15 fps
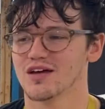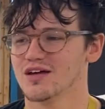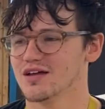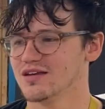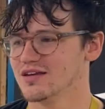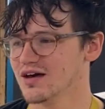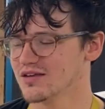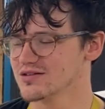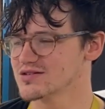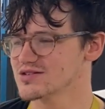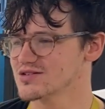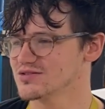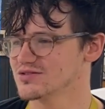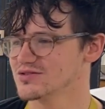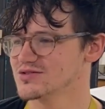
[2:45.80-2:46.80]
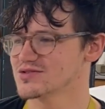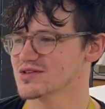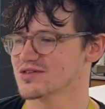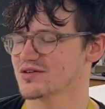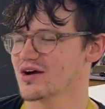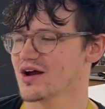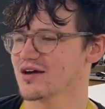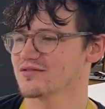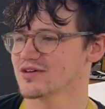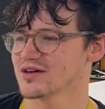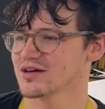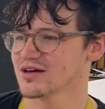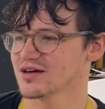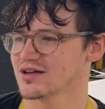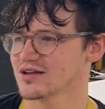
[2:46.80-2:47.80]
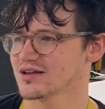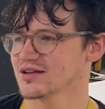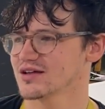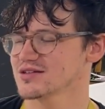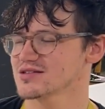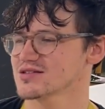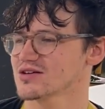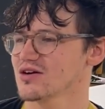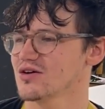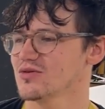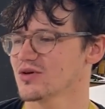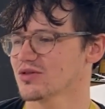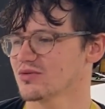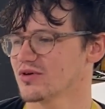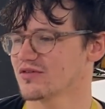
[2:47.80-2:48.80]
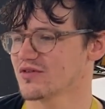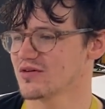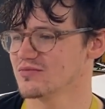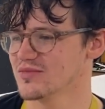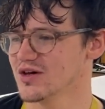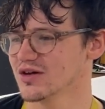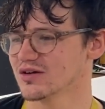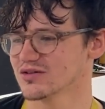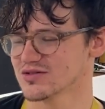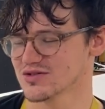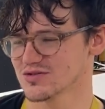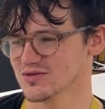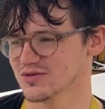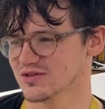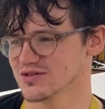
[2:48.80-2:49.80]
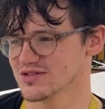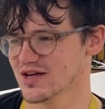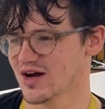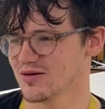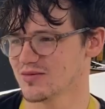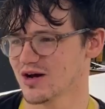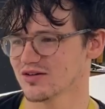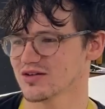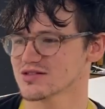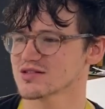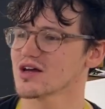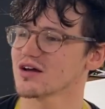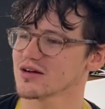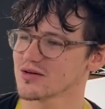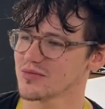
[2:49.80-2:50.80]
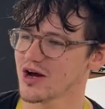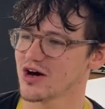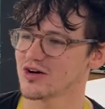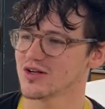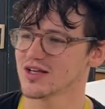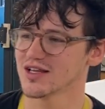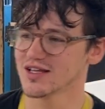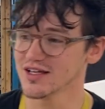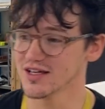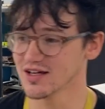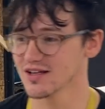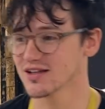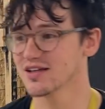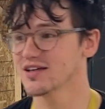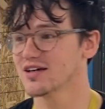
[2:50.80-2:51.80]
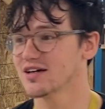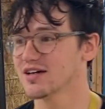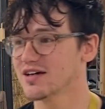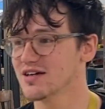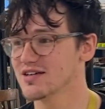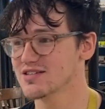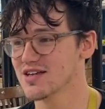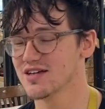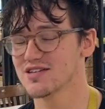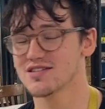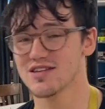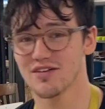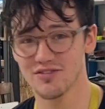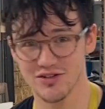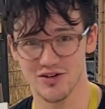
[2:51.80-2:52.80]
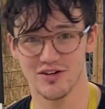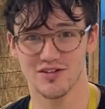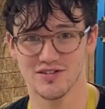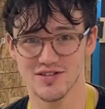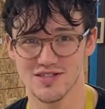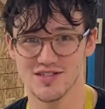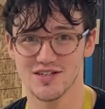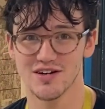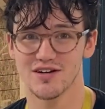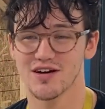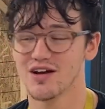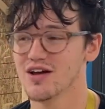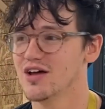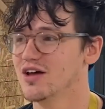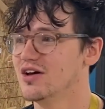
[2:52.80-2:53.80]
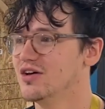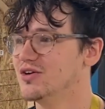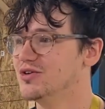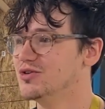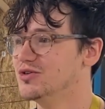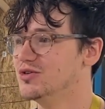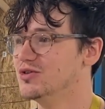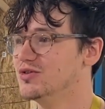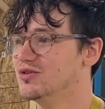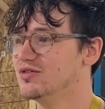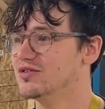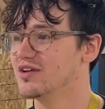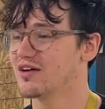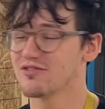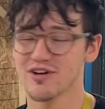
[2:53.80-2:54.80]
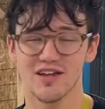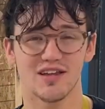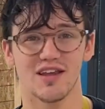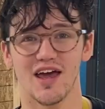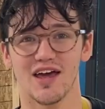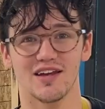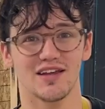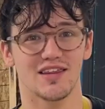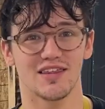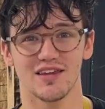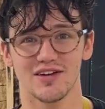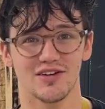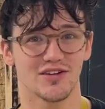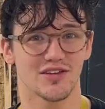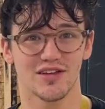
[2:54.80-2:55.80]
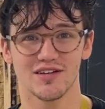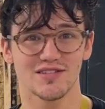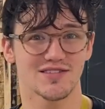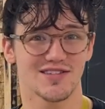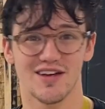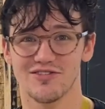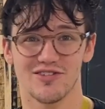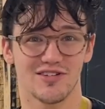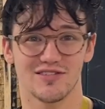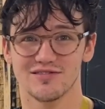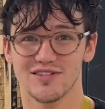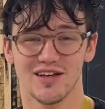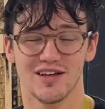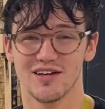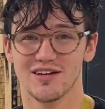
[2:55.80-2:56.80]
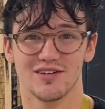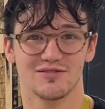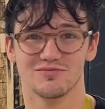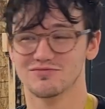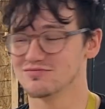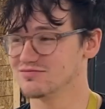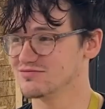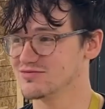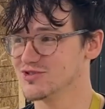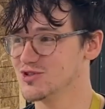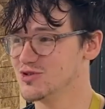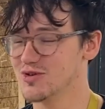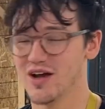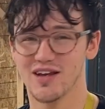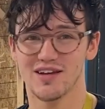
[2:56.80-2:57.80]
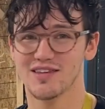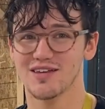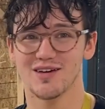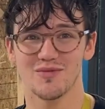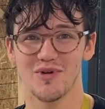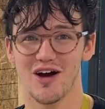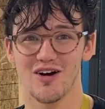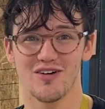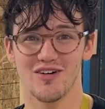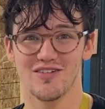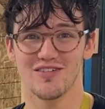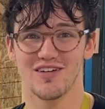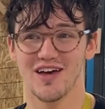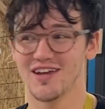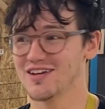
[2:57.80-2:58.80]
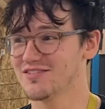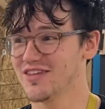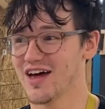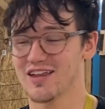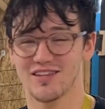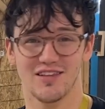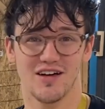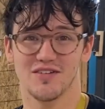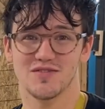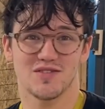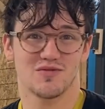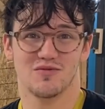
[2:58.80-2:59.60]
Another student who's thriving, let's go with one of our middle schoolers. How about, let's talk about Leah. Leah is a 7th grader this year who never did any theater things, never knew anything about any of that, loves